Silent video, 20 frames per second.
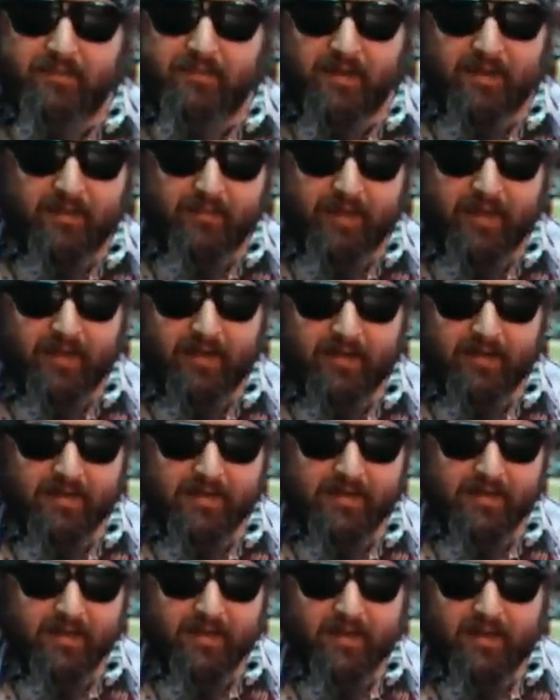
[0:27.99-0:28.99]

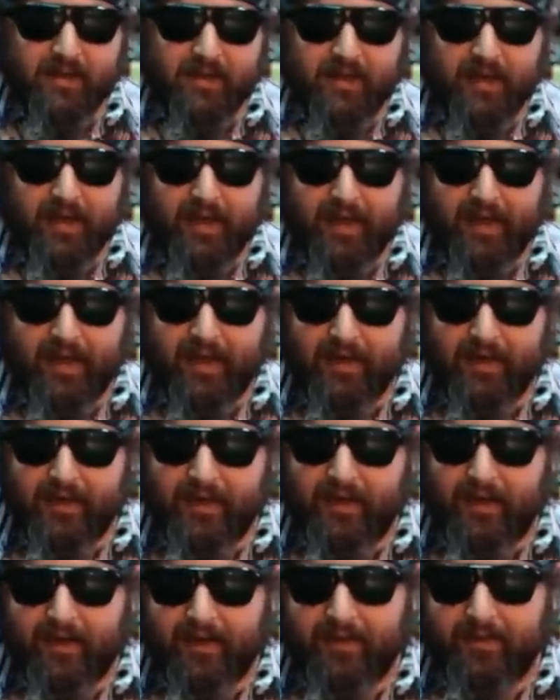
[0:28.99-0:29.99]
millimeters
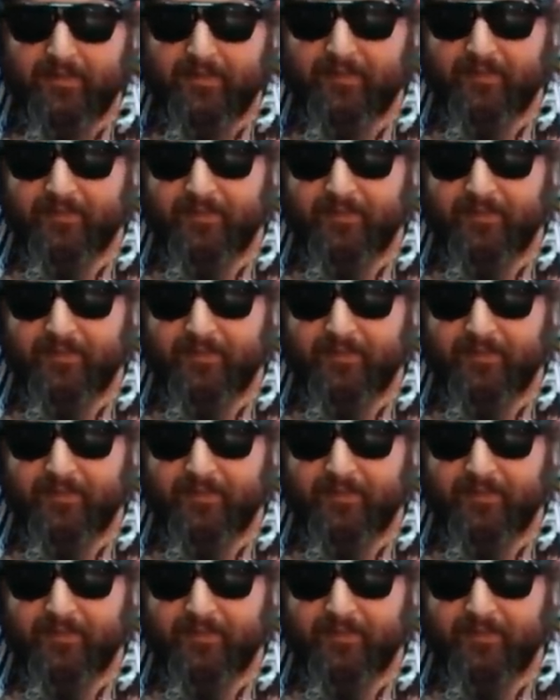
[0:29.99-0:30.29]
and um,